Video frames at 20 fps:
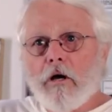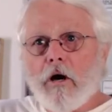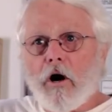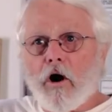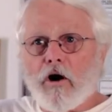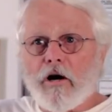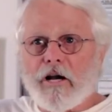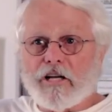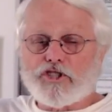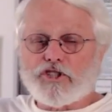
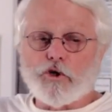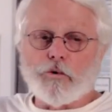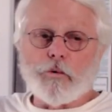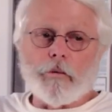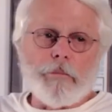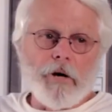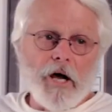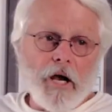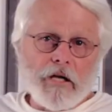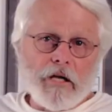or an extra
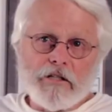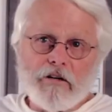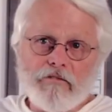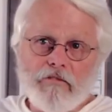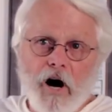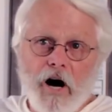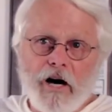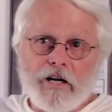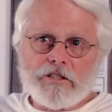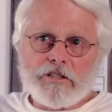rappelling
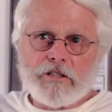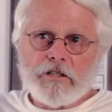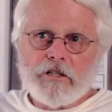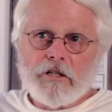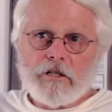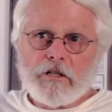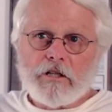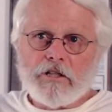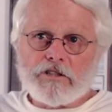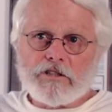device
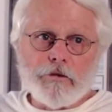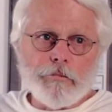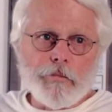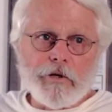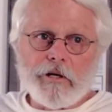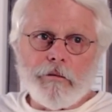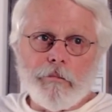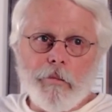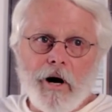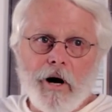because
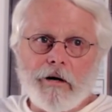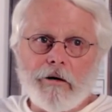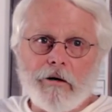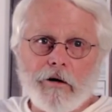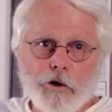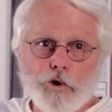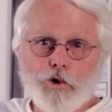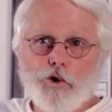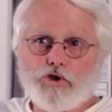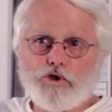somebody might
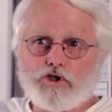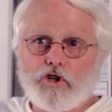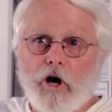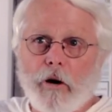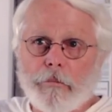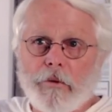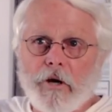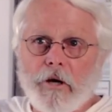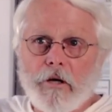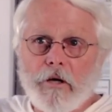lose
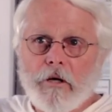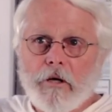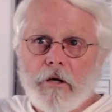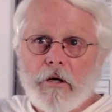something.